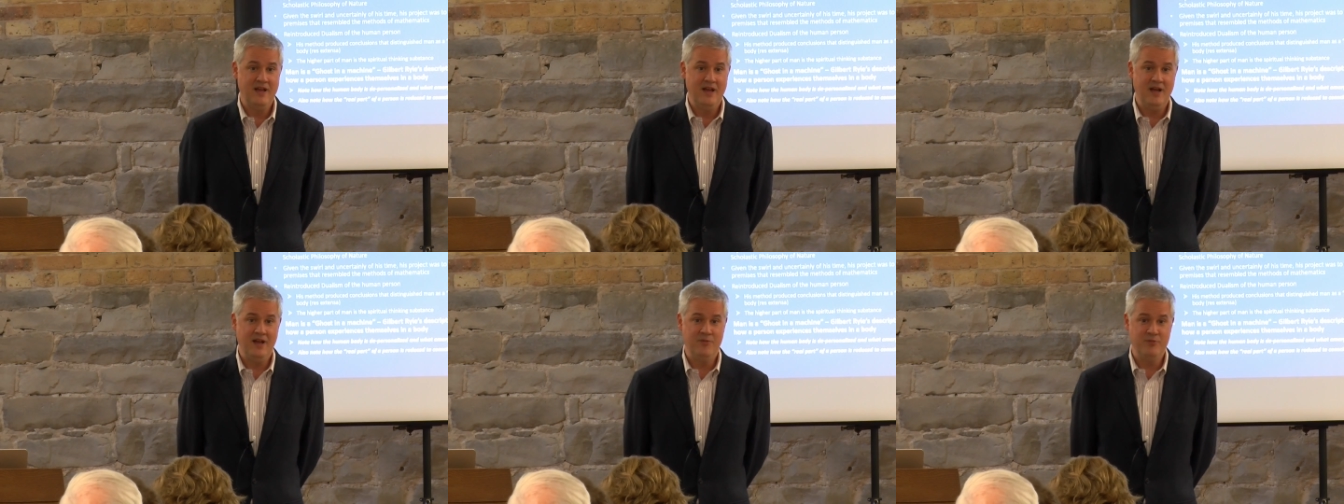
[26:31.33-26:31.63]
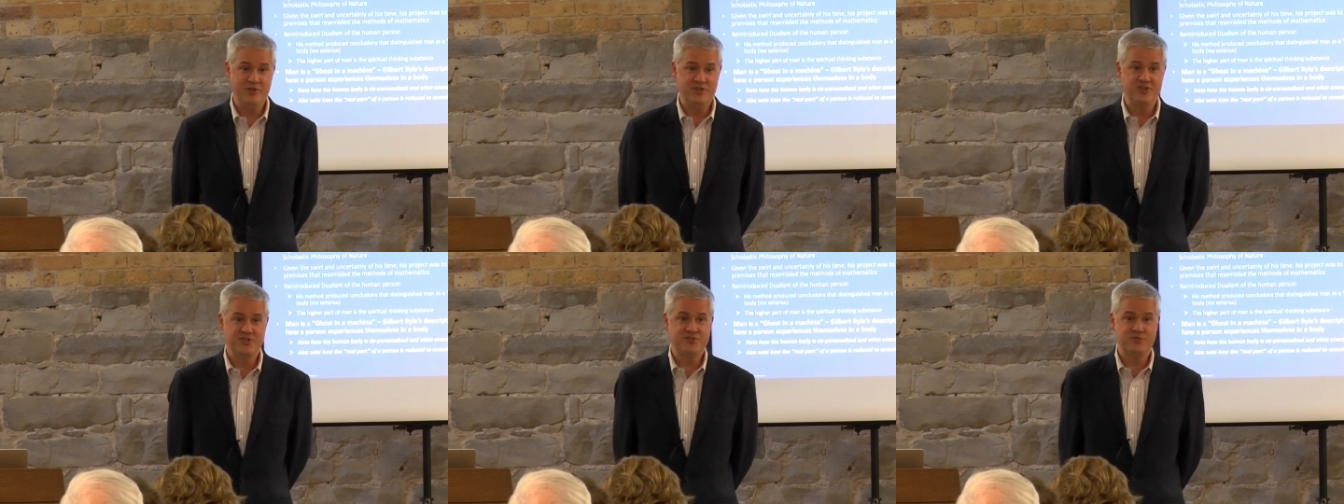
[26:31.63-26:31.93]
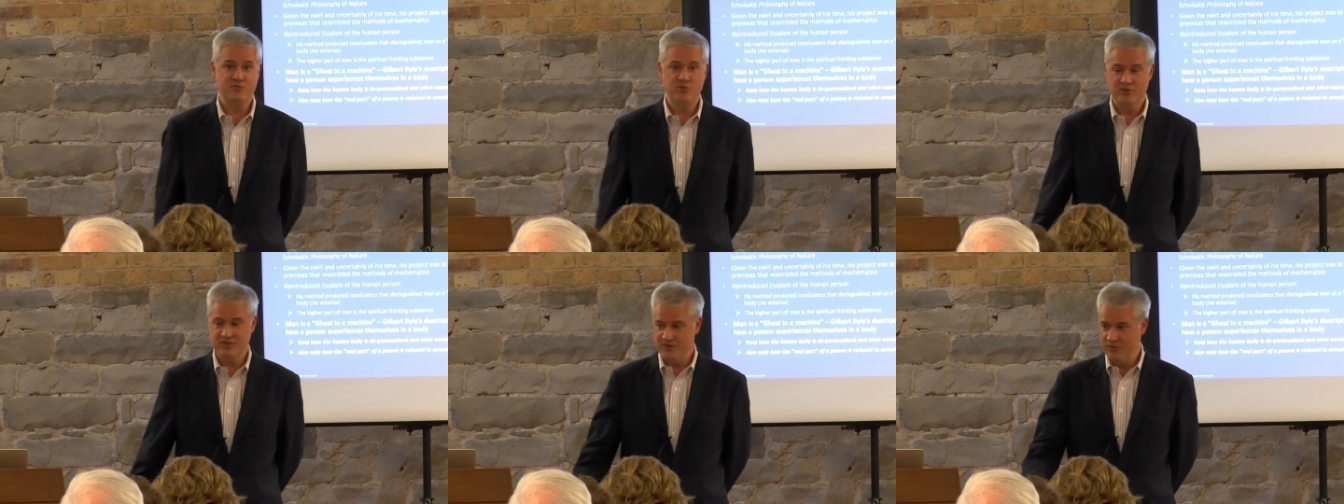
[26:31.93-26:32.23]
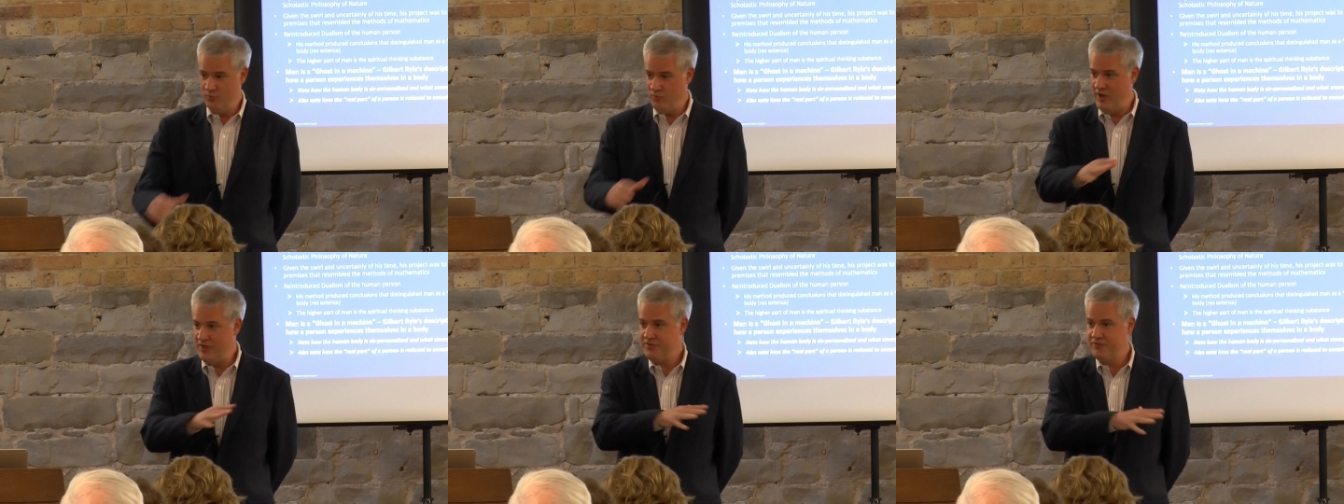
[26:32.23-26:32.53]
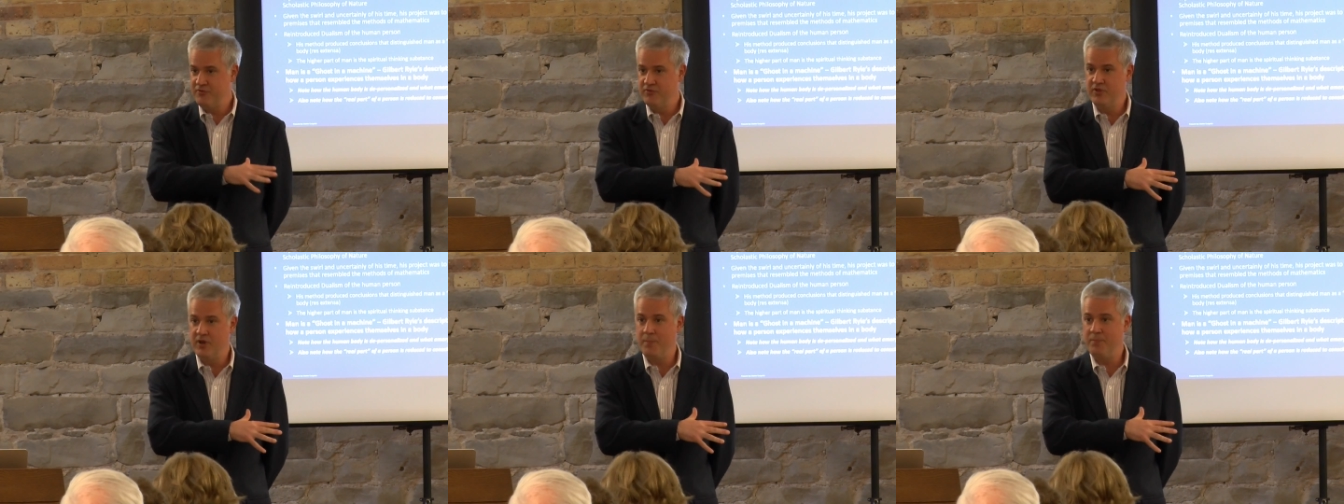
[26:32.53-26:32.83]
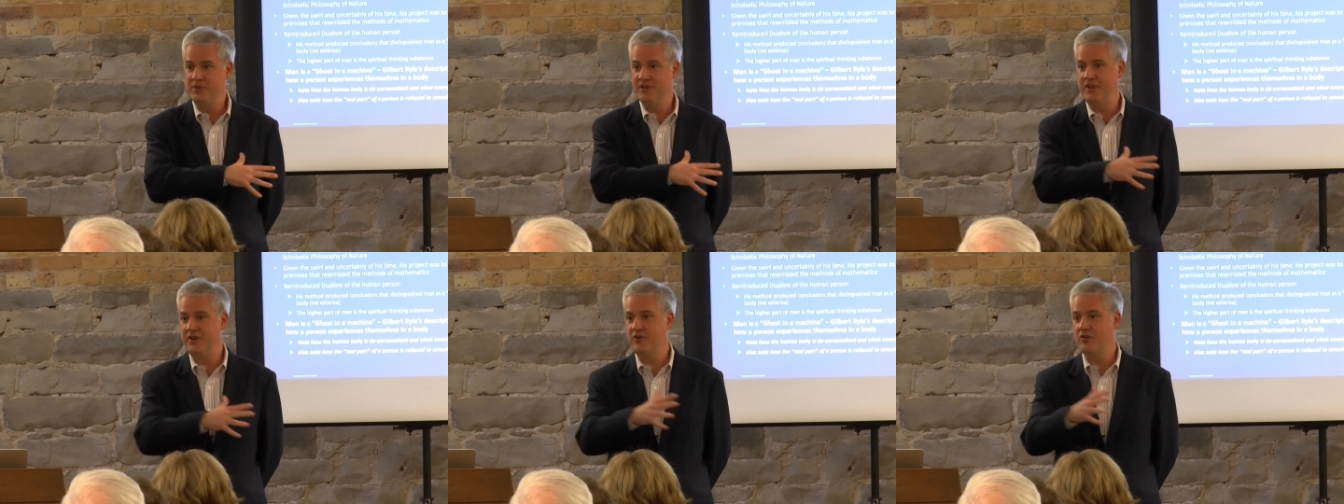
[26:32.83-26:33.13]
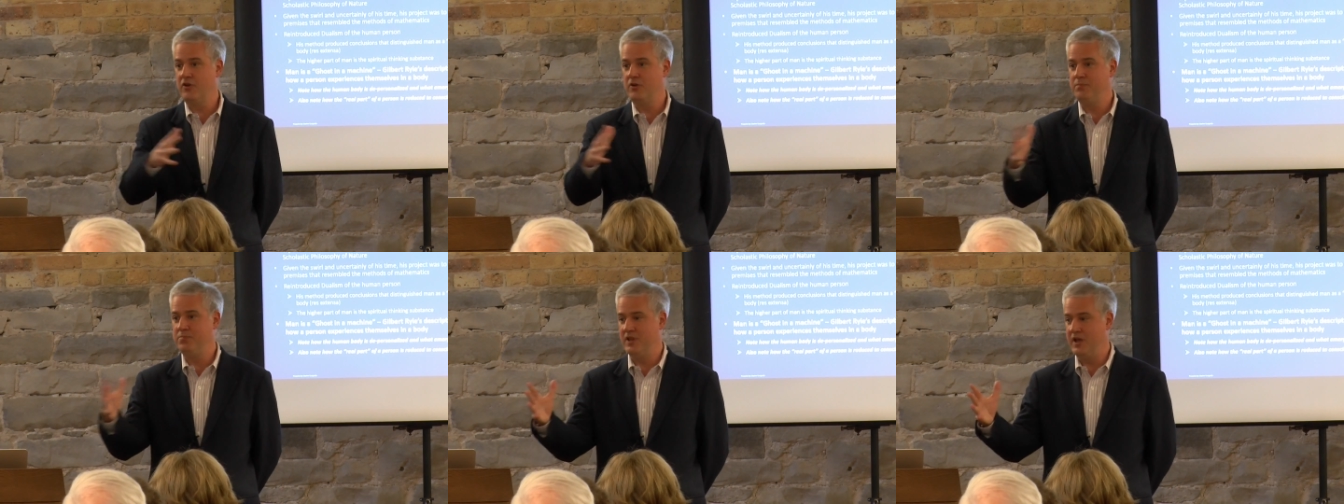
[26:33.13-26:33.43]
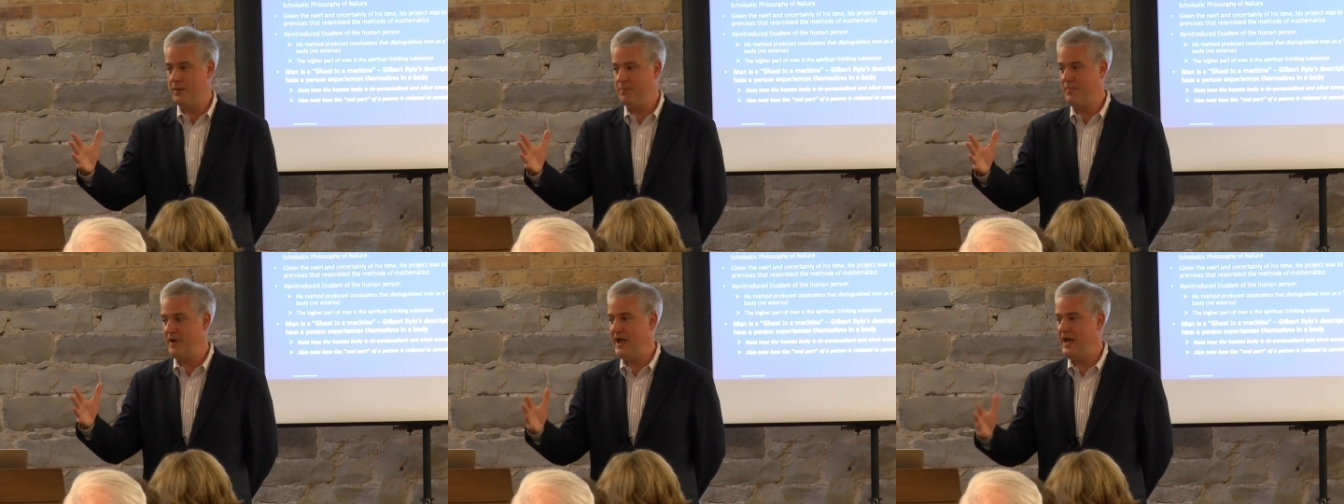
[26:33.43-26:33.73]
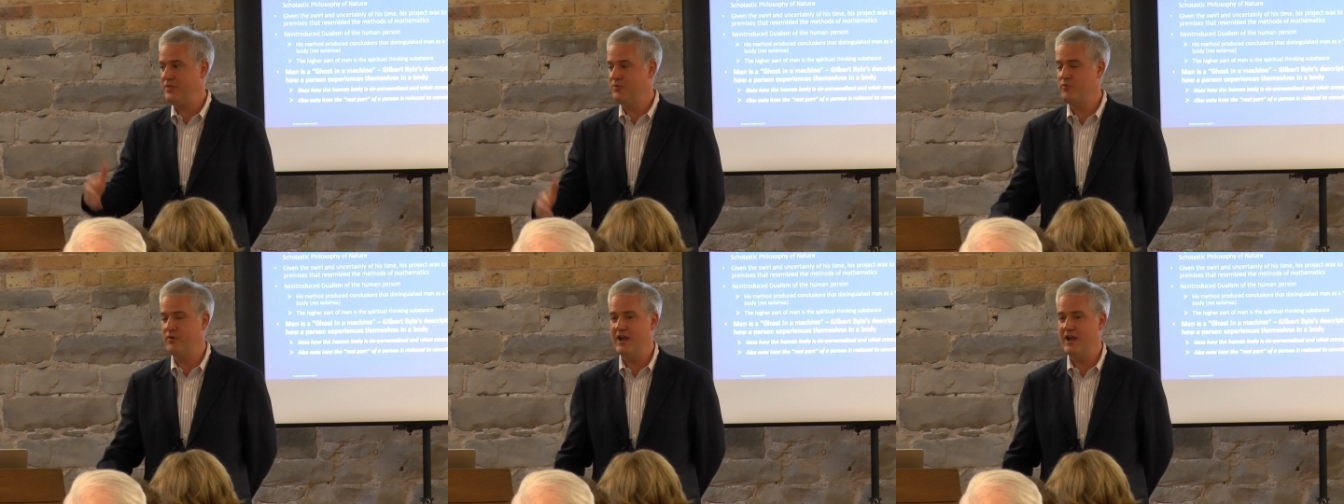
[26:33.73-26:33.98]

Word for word: Uh, we just went through a political bloodbath.